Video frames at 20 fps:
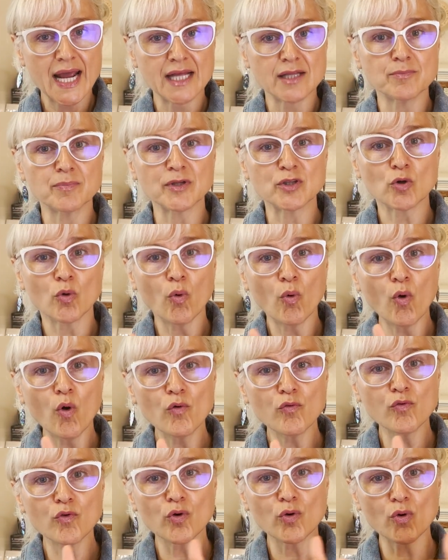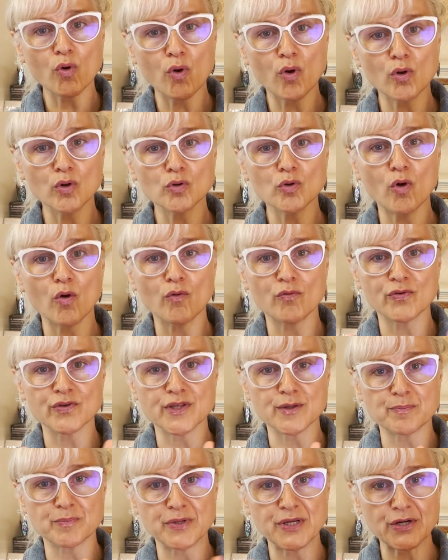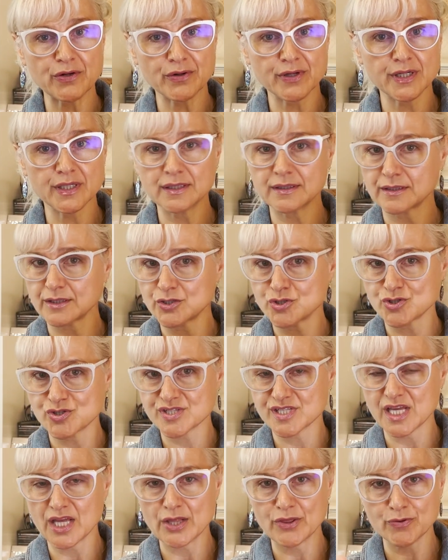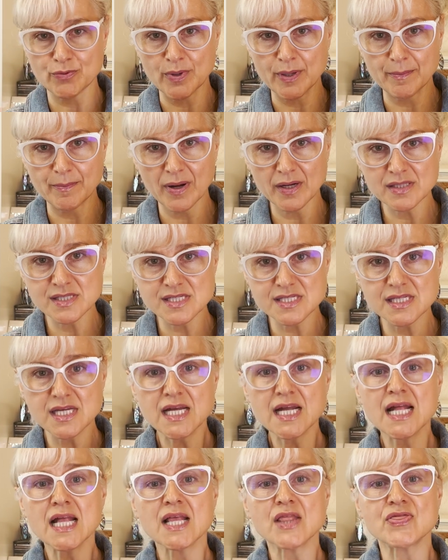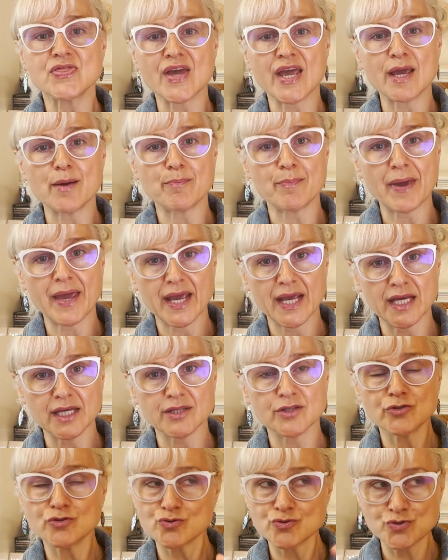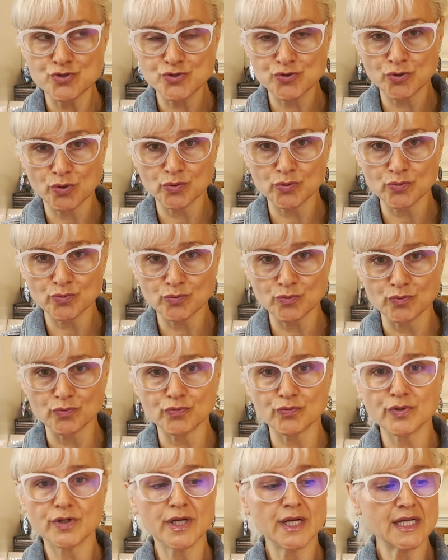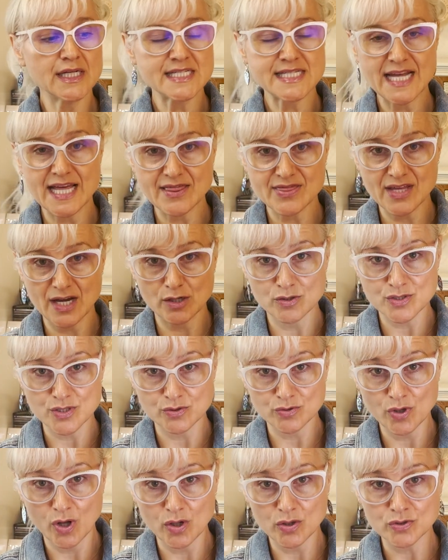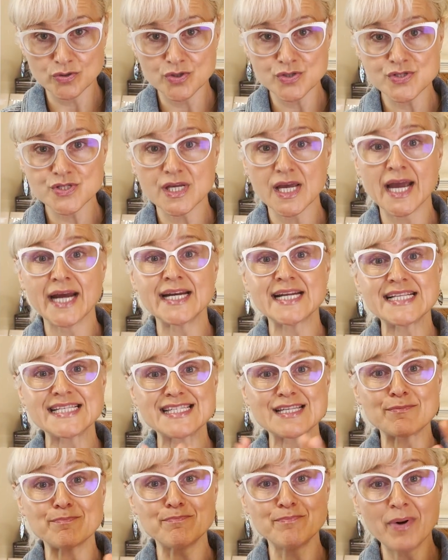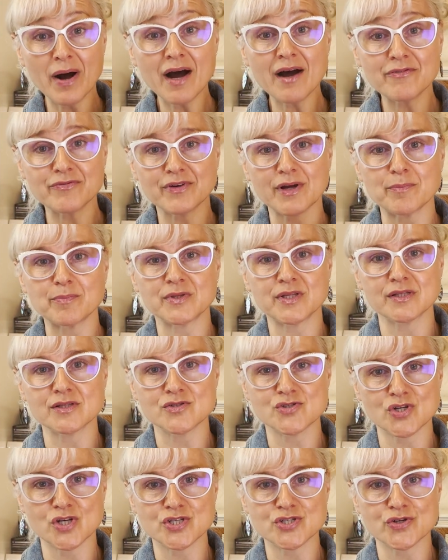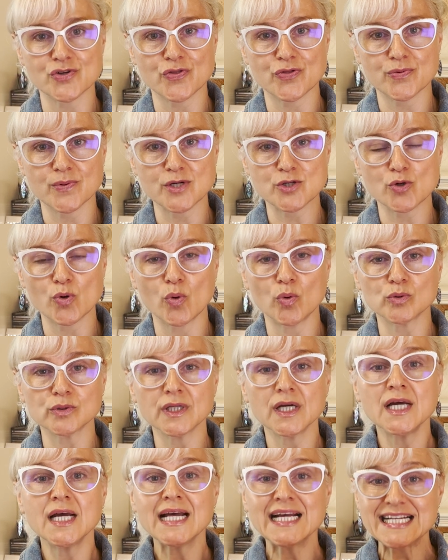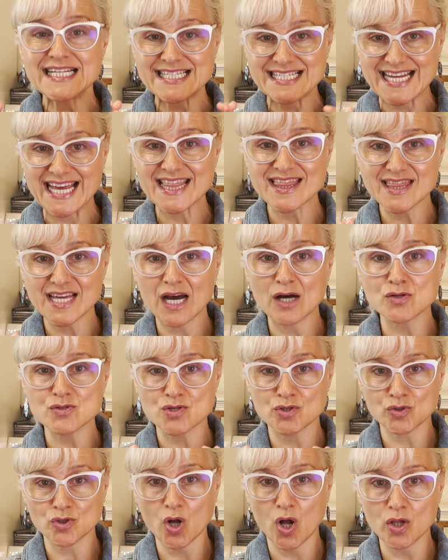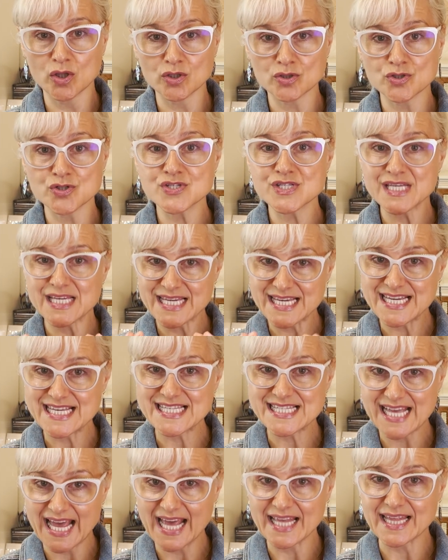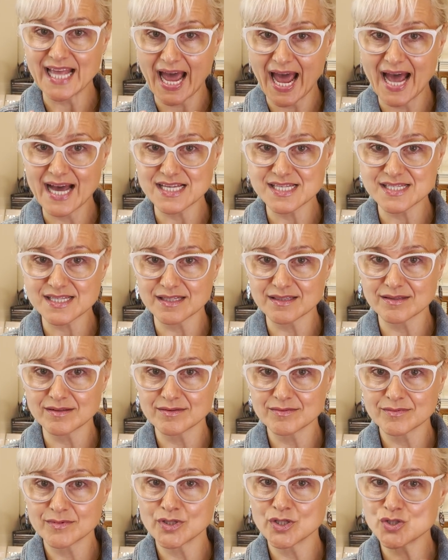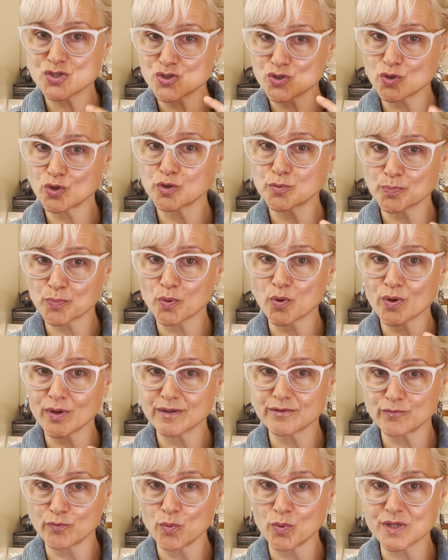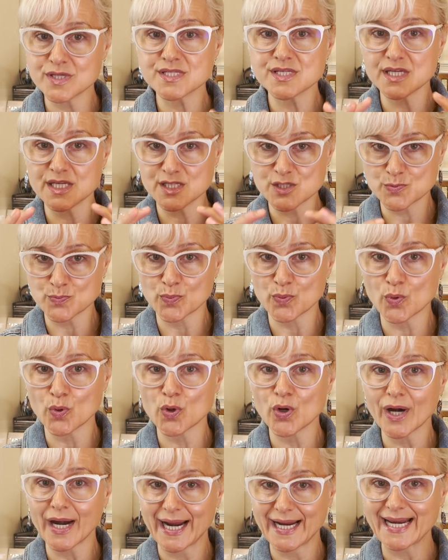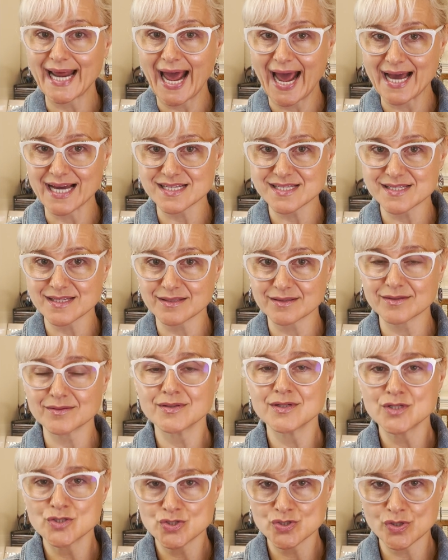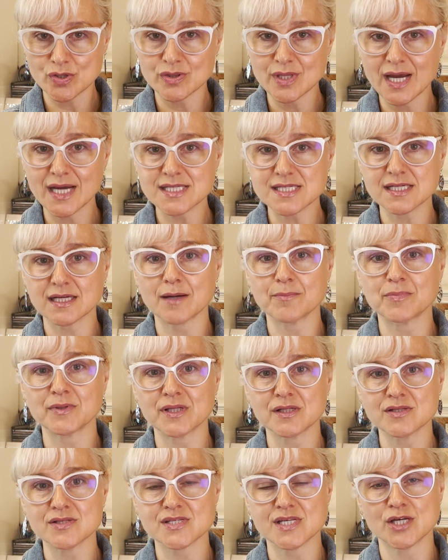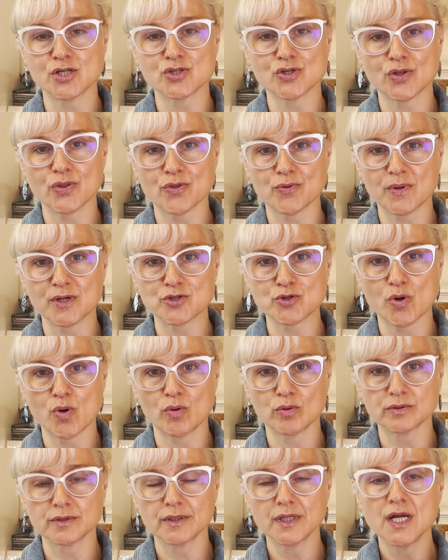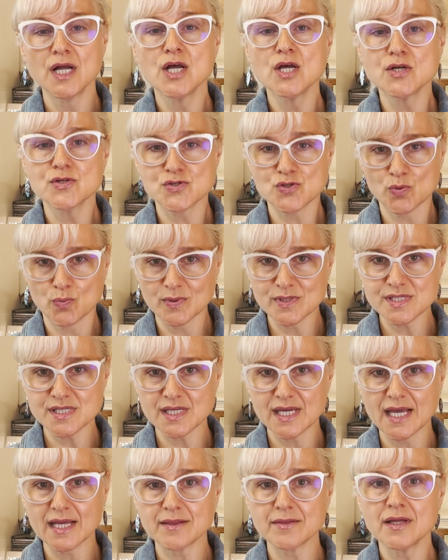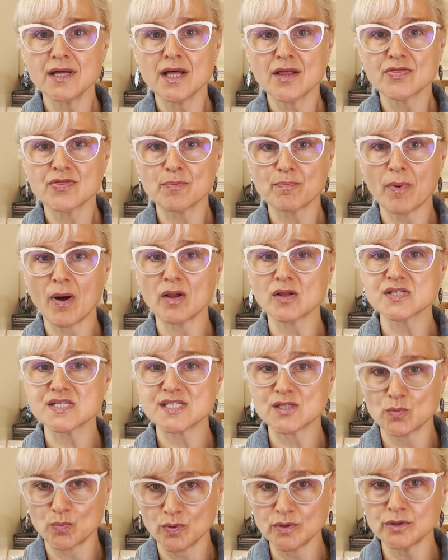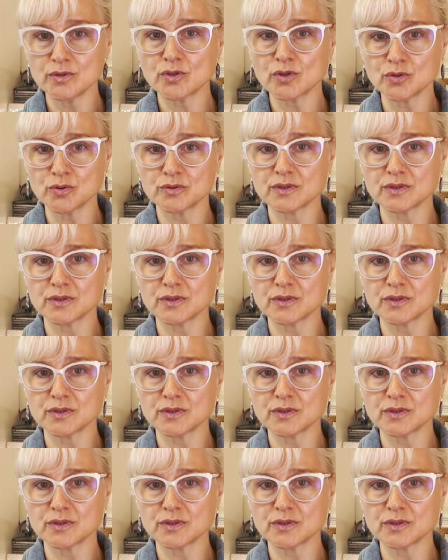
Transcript: but overall over the period, let's just say 3 months, they paid to install a roof $10,000, and it's above capitalization threshold. $10,000 is an asset. It's not per invoice, it's per an asset. So that's a capitalization threshold. So once again, the policy will include